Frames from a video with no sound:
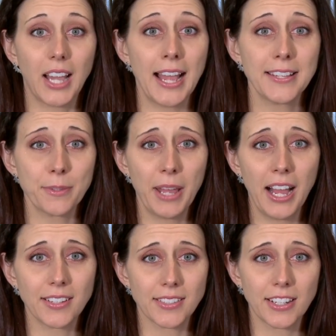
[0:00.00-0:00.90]
Ice
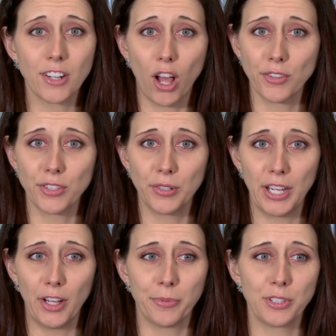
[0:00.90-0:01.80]
packs can also
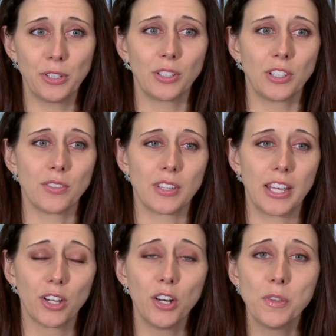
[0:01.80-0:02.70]
help, so you can use
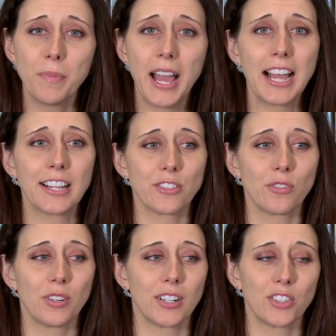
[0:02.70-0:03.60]
like cold packs
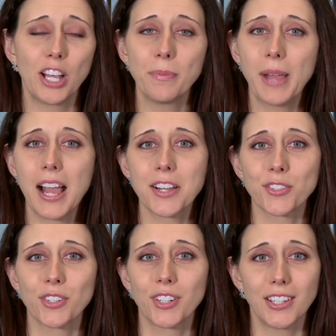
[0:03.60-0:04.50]
or gel
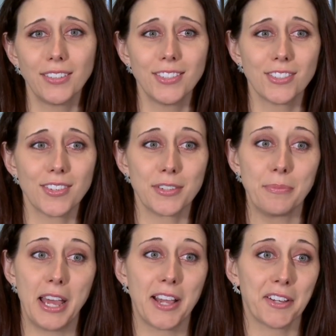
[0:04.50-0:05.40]
packs or even just a
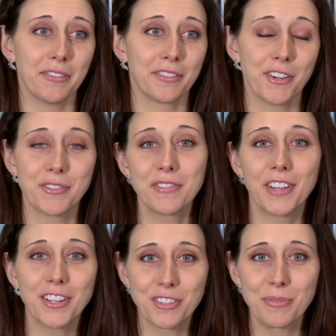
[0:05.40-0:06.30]
bag of frozen
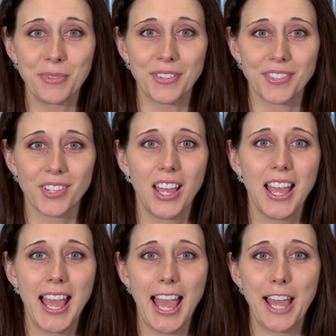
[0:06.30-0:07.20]
vegetables
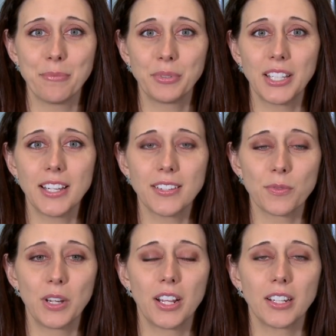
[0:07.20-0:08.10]
and
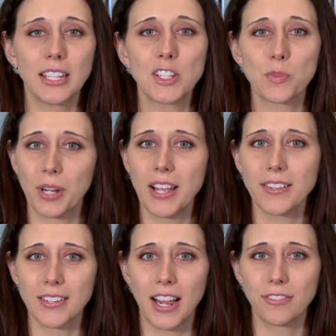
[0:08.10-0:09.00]
place one on each
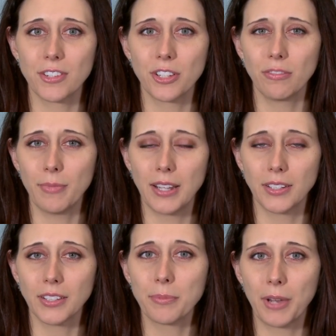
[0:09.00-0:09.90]
breast after you've
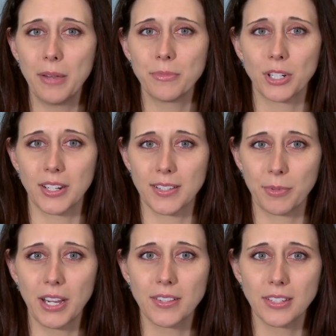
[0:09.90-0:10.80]
manually pumped or
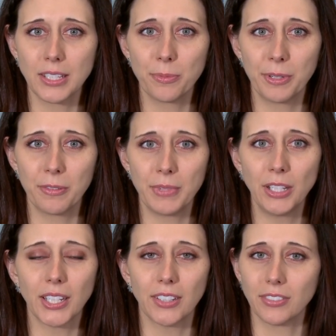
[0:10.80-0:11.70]
expressed a little bit of
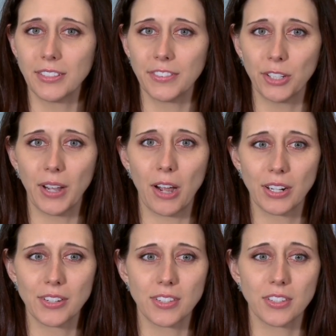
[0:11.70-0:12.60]
milk every few
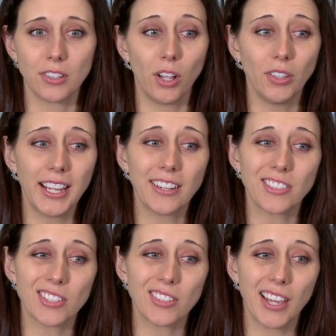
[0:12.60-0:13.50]
hours, and you'll only have
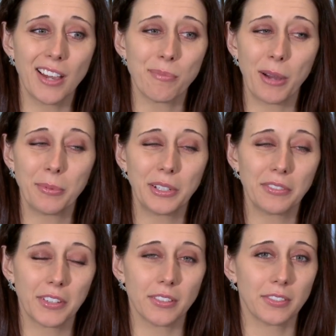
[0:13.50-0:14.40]
to do that probably
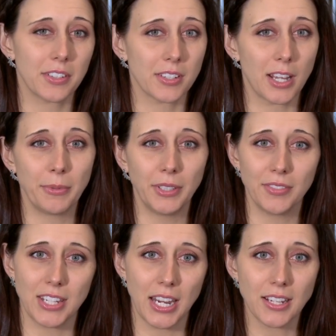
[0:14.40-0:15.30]
for the first couple
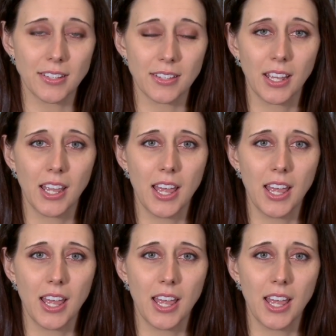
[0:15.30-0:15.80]
of days.